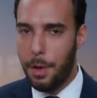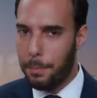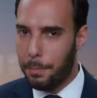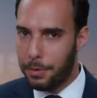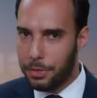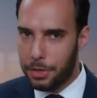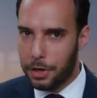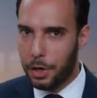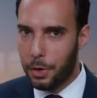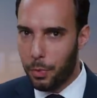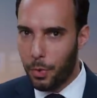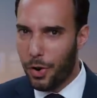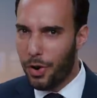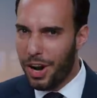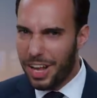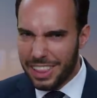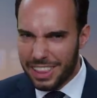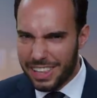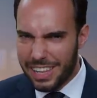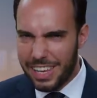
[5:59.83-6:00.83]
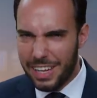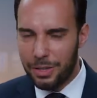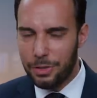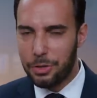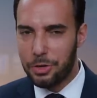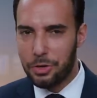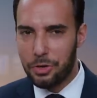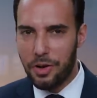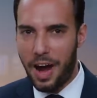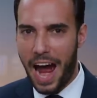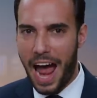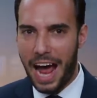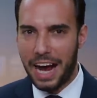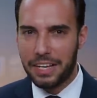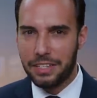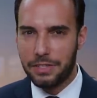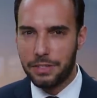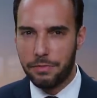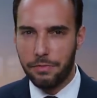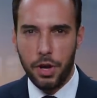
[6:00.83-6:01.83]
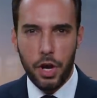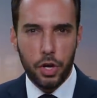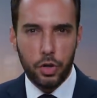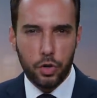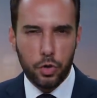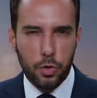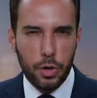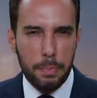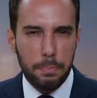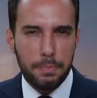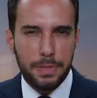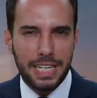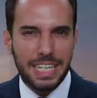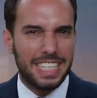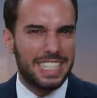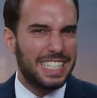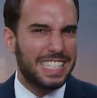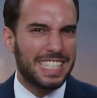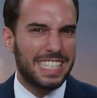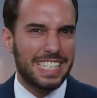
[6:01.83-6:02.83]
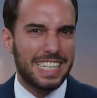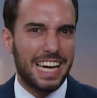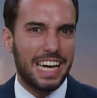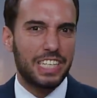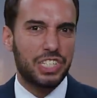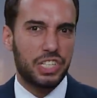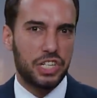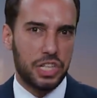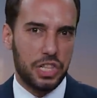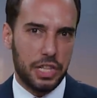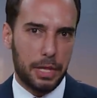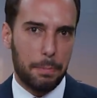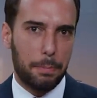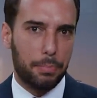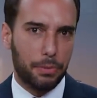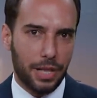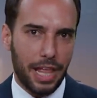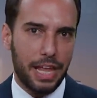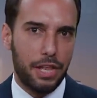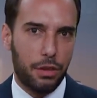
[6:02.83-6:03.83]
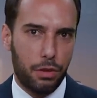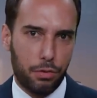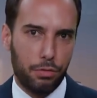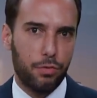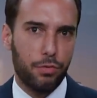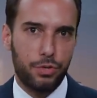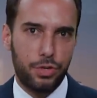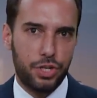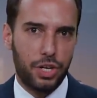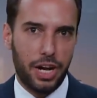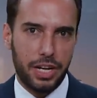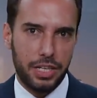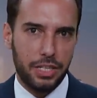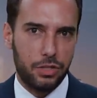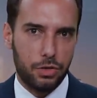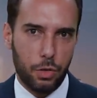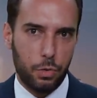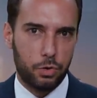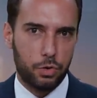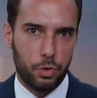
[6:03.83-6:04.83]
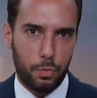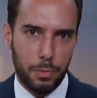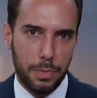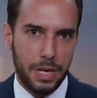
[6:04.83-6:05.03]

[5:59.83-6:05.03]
But there were little cracks of cryptic discussion that bled through Chinese social